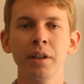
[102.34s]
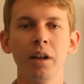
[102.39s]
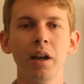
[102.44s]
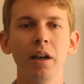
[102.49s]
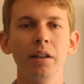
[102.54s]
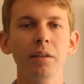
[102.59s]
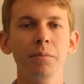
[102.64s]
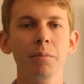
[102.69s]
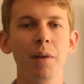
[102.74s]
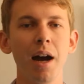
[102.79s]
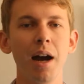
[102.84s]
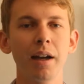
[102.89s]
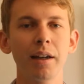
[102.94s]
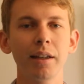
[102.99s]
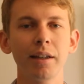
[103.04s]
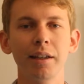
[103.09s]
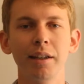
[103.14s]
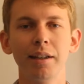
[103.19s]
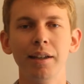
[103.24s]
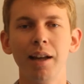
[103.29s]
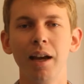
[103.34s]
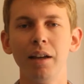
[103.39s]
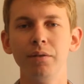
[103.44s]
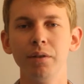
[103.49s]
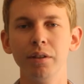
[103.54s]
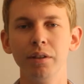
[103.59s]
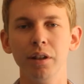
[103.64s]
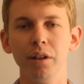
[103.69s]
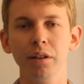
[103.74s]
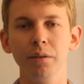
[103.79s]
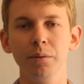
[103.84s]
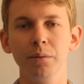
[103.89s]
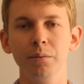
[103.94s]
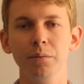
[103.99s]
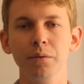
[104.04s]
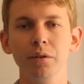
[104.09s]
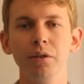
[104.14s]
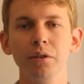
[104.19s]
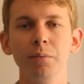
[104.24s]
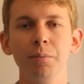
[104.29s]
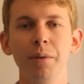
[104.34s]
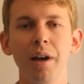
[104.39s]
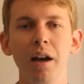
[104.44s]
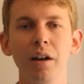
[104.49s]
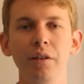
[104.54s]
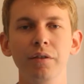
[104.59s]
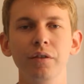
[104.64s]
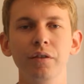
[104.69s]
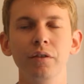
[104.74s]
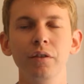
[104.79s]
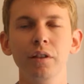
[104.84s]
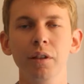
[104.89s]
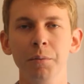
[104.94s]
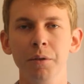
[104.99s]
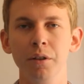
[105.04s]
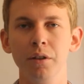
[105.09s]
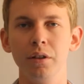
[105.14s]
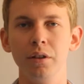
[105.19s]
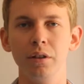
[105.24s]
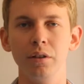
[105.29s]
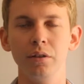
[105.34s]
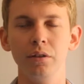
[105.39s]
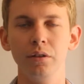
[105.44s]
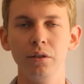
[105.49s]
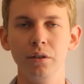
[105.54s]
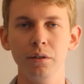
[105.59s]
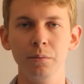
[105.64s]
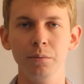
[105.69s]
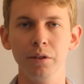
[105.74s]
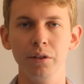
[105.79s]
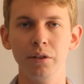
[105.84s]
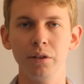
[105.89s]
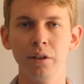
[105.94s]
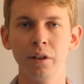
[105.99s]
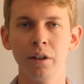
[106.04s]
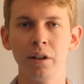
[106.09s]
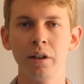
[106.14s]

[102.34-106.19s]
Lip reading: and the marketing and advertisement was a powerful image to consumers,